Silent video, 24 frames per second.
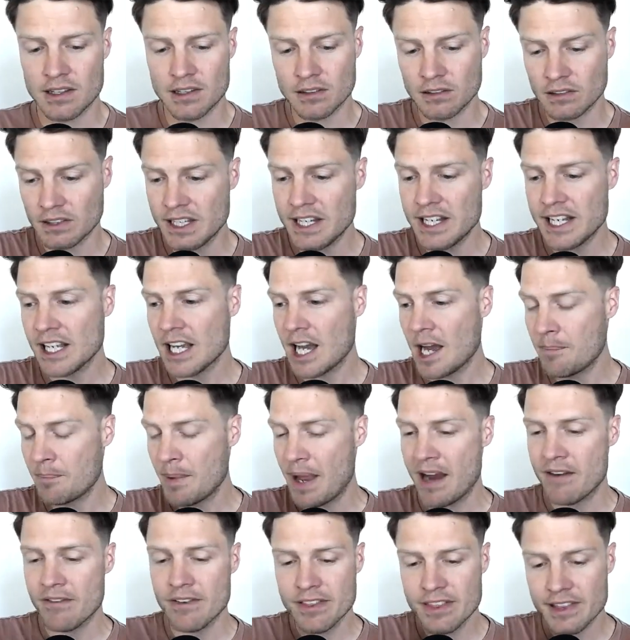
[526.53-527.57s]
leading up,
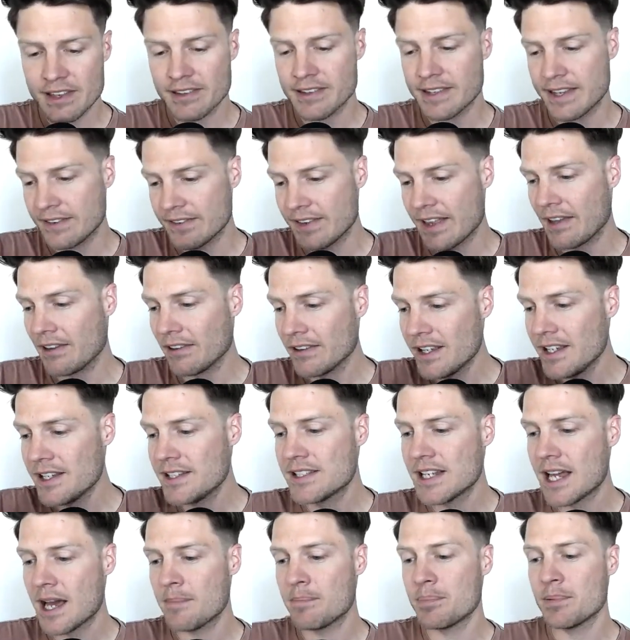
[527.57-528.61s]
everything that leads
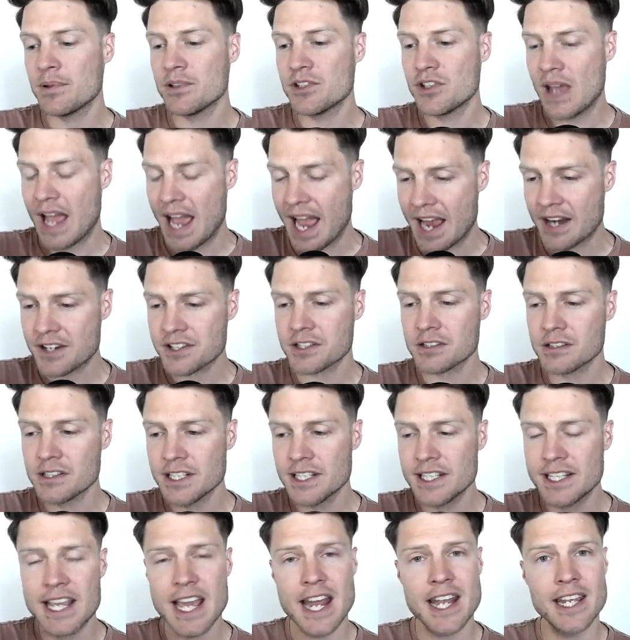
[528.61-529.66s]
up to actually
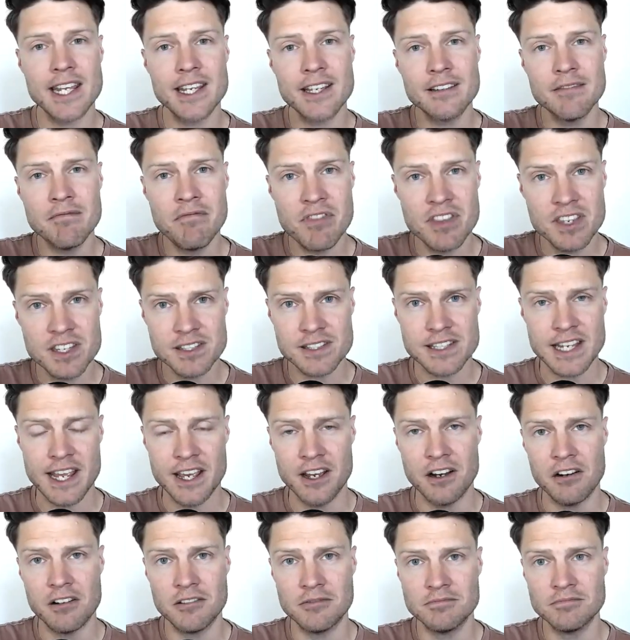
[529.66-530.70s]
getting the
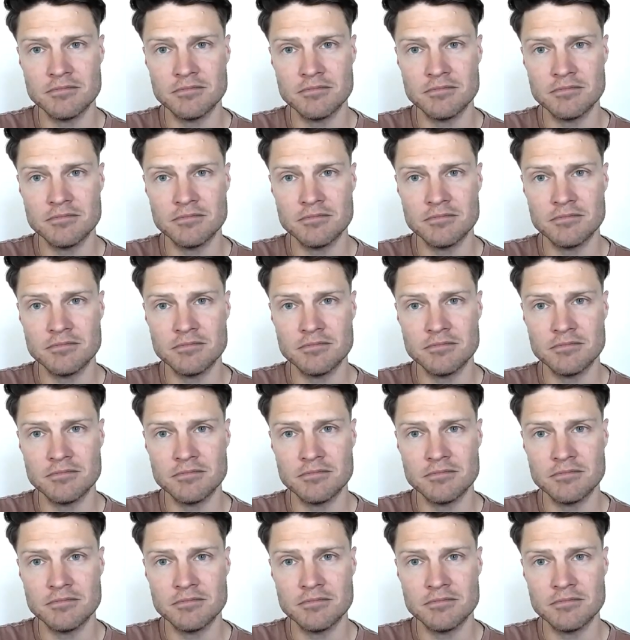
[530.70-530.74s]
sale.